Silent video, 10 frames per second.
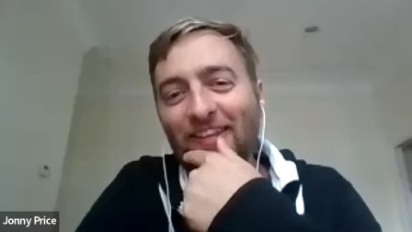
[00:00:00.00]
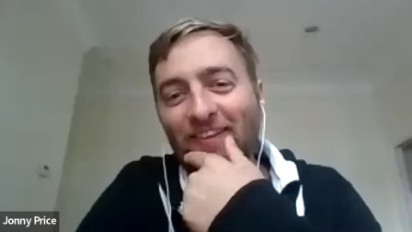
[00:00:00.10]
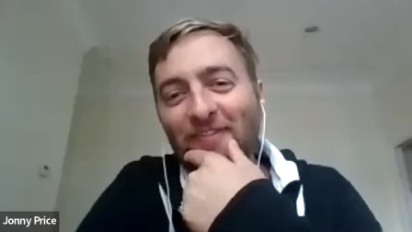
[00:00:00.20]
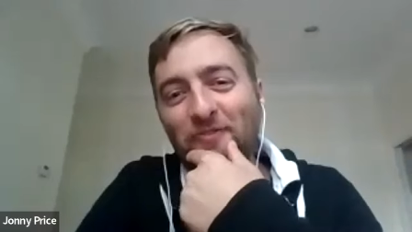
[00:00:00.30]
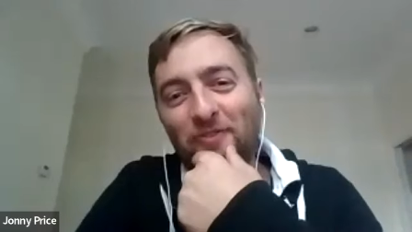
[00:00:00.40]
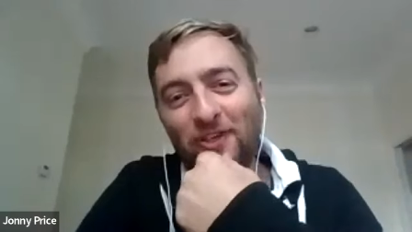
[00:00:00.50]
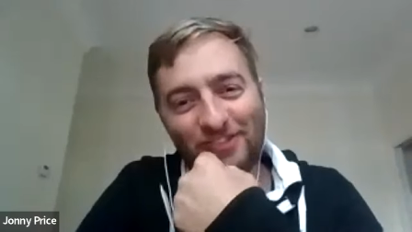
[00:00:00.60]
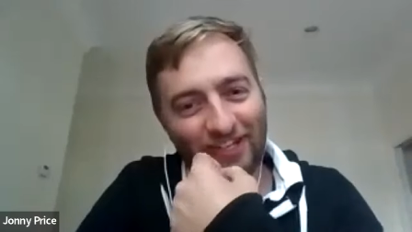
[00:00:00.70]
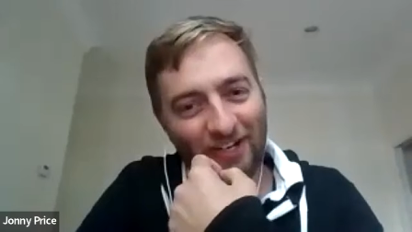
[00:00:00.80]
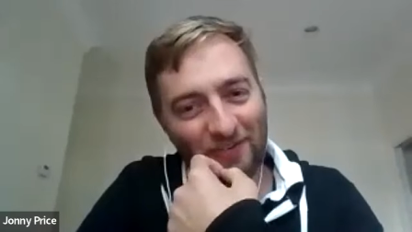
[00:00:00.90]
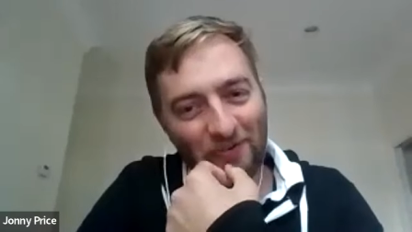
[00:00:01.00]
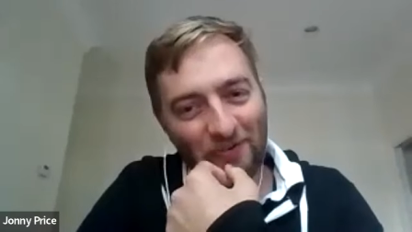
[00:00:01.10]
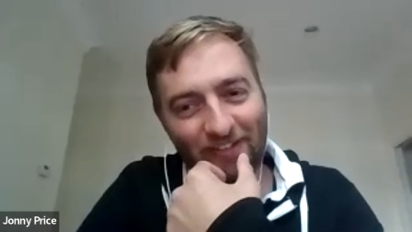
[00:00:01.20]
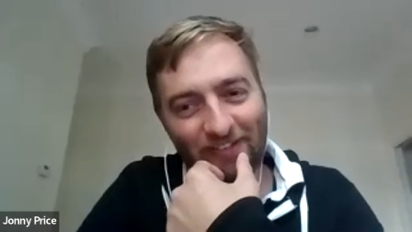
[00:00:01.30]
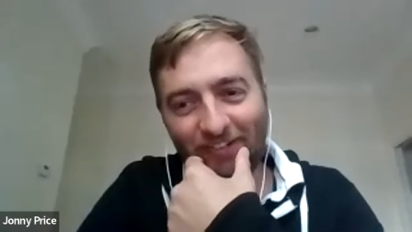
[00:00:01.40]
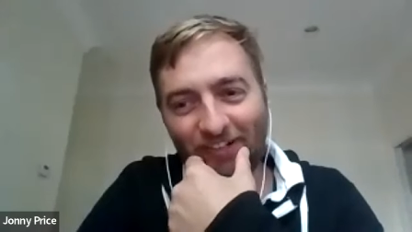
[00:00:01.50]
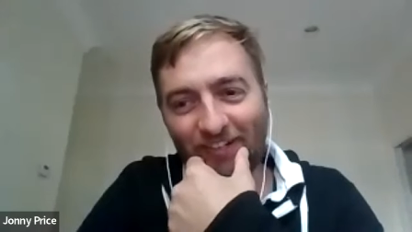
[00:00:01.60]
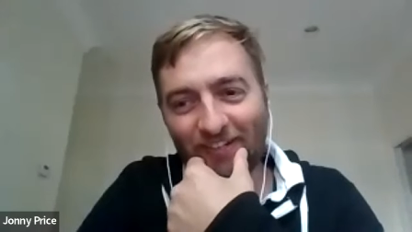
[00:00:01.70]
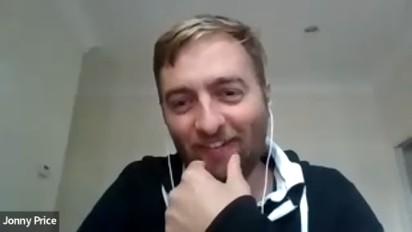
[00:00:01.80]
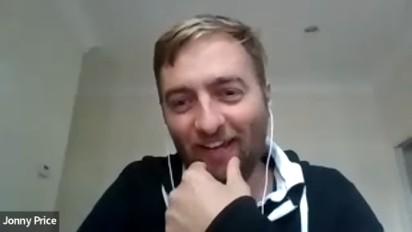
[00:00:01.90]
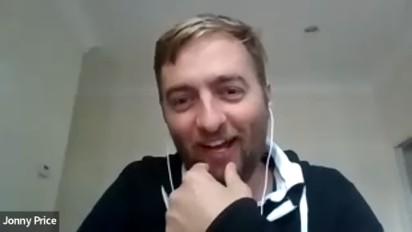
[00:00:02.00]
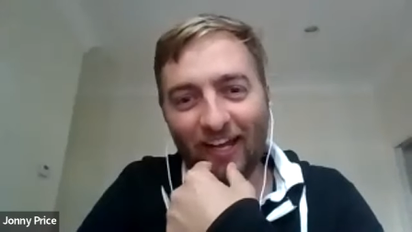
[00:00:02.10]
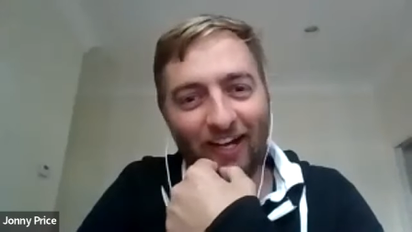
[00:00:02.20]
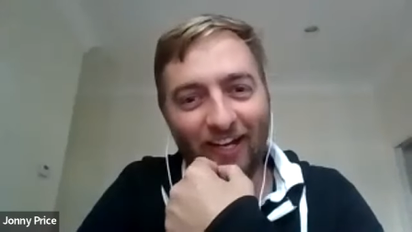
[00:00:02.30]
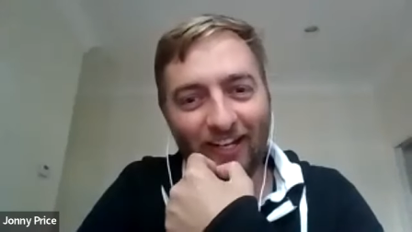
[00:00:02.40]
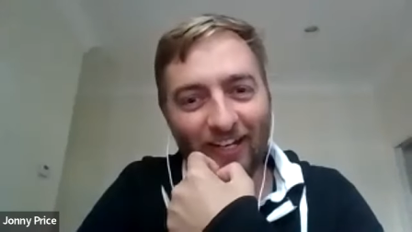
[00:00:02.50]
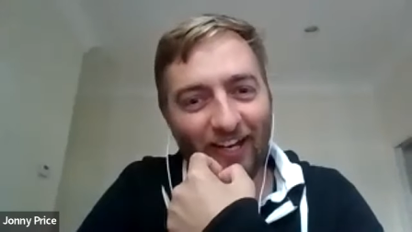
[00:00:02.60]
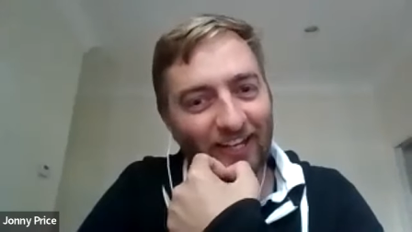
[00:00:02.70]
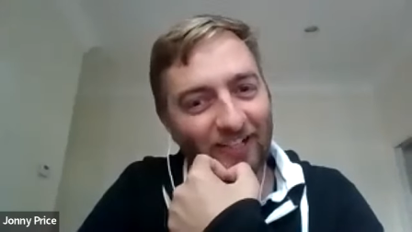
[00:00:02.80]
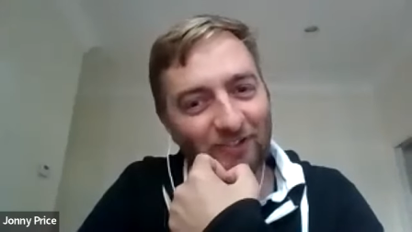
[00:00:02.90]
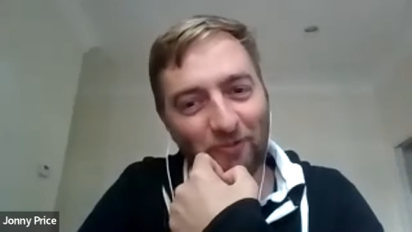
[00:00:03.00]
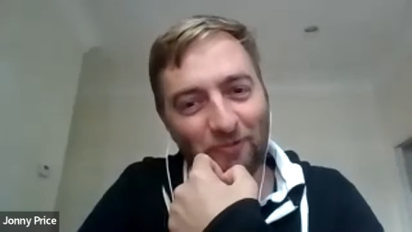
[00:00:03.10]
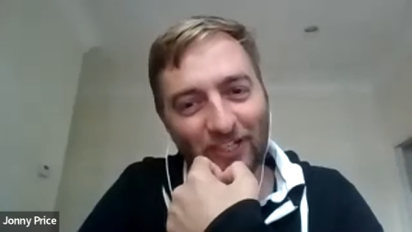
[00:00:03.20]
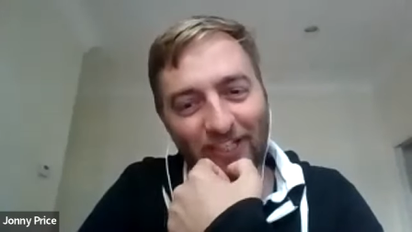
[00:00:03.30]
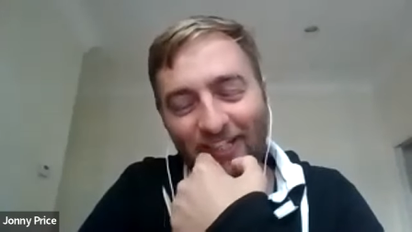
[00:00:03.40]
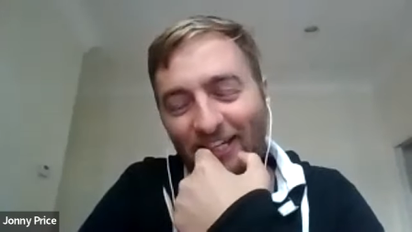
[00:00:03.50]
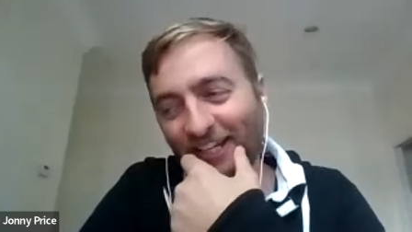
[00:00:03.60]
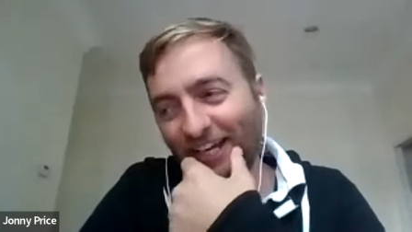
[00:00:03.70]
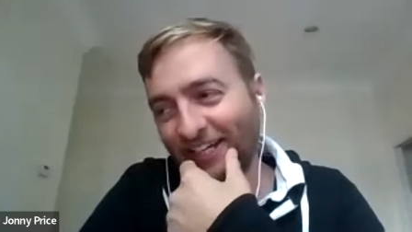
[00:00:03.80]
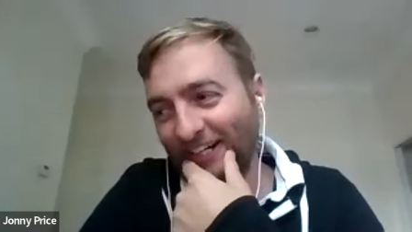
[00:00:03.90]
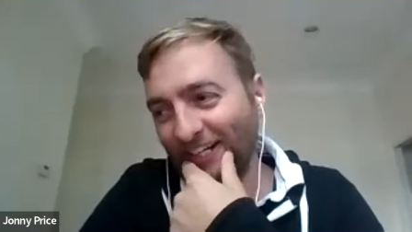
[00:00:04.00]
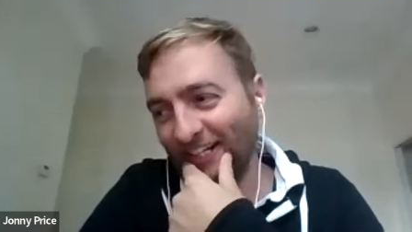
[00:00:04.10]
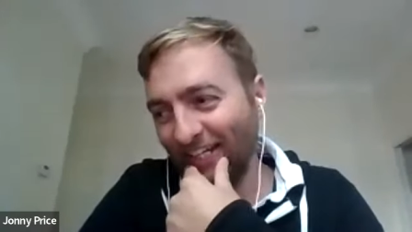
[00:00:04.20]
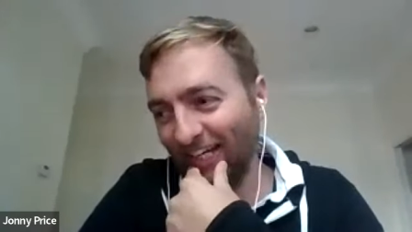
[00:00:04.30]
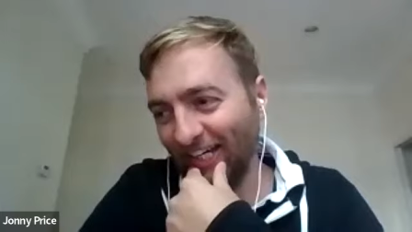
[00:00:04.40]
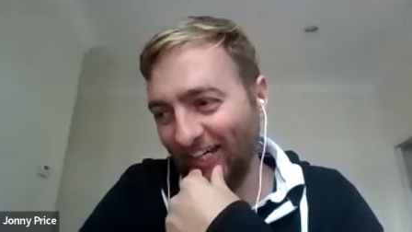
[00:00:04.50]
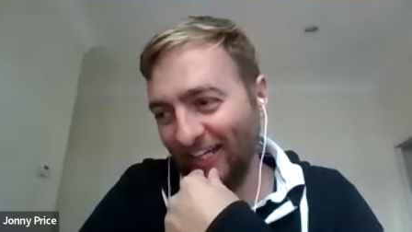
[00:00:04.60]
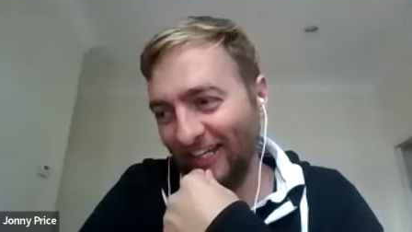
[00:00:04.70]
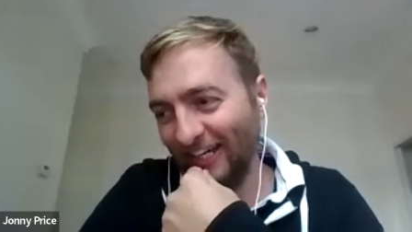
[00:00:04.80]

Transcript: that's a feature coming chat. with this, Chris. I can't I can't reveal it. I can't I can't.